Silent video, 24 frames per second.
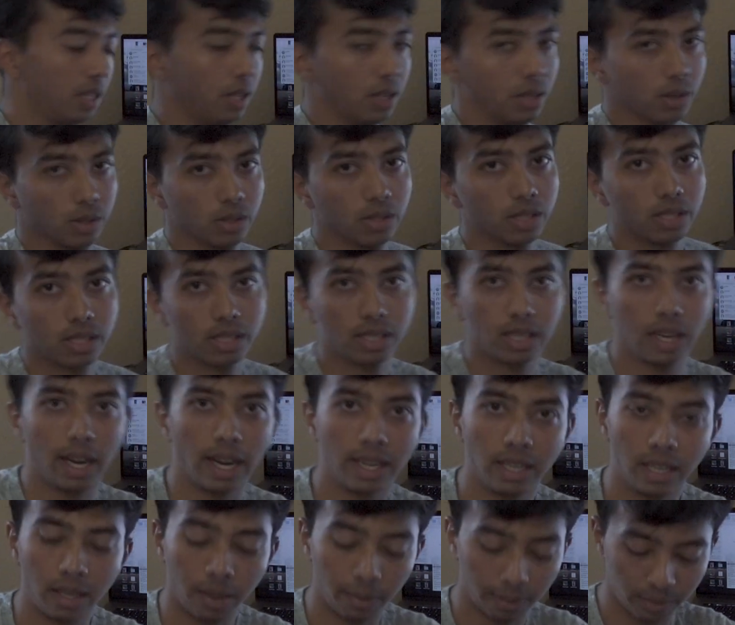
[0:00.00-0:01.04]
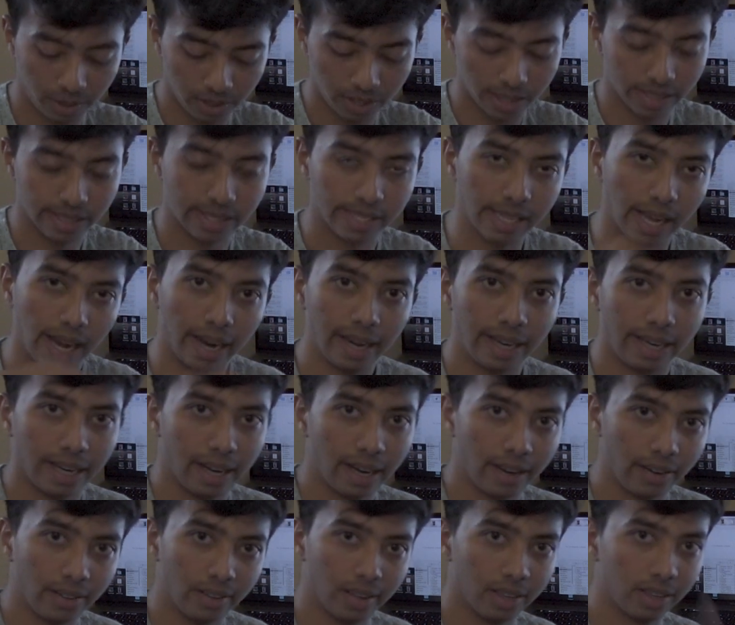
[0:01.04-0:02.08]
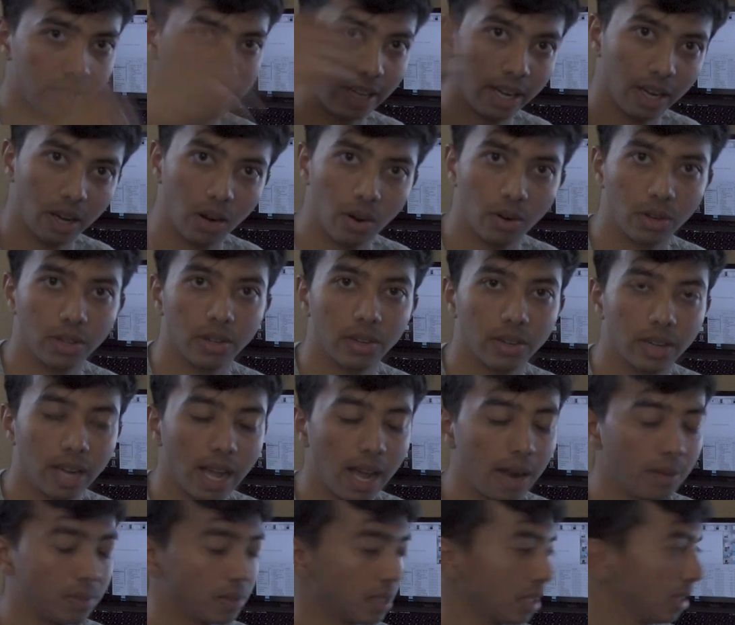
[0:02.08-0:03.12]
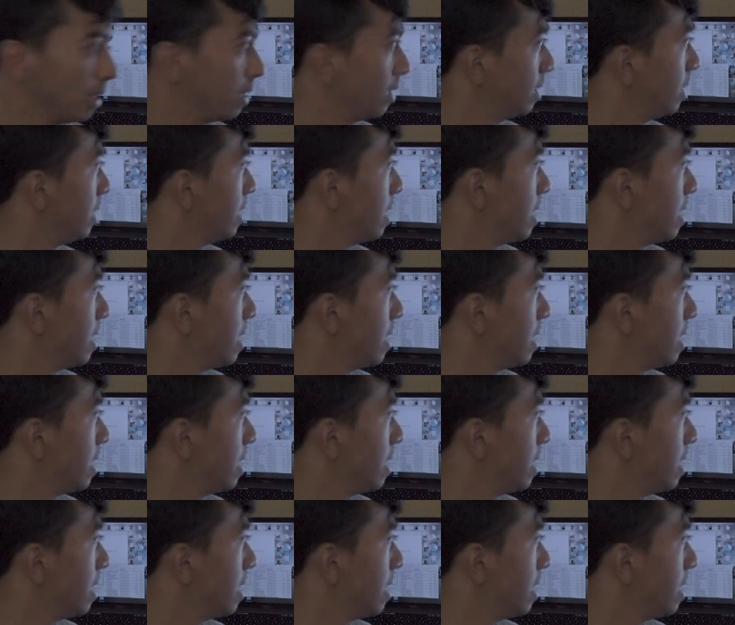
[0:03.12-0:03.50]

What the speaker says: you slide it up to the side and then take out your camera.